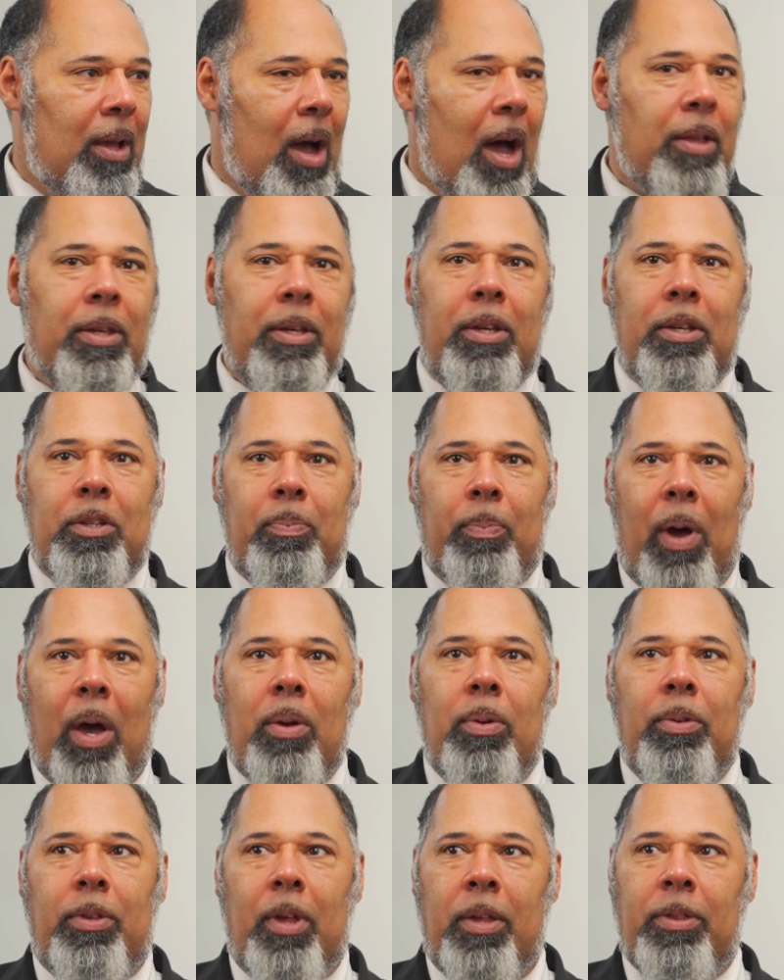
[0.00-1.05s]
I think it's
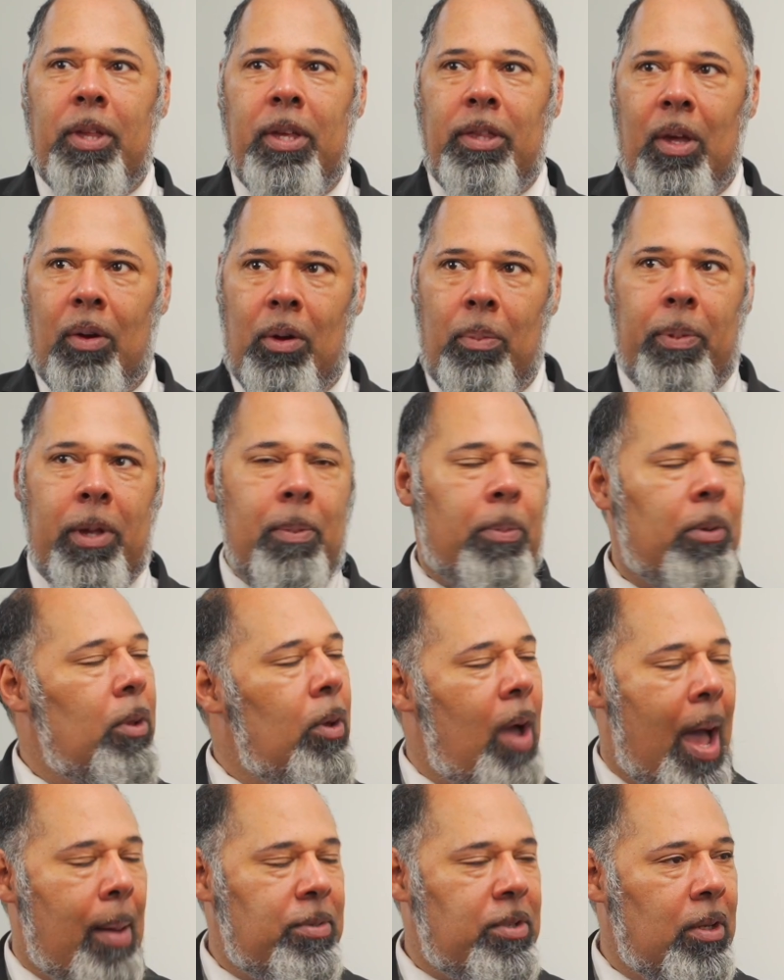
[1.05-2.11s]
both. I think there are people who
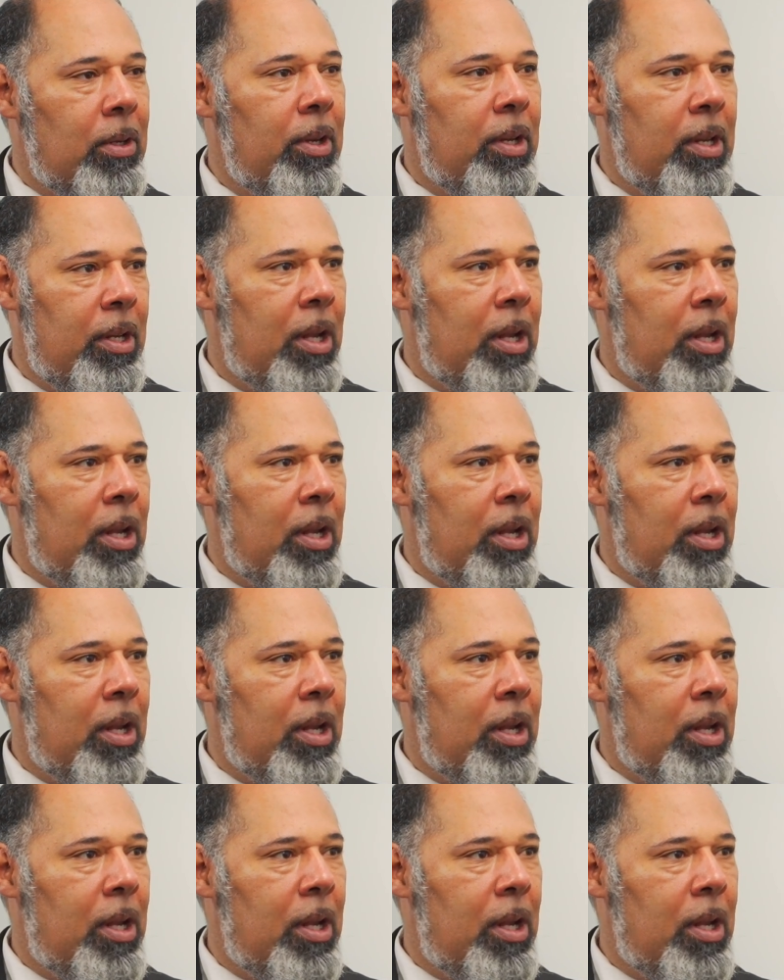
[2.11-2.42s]
absolutely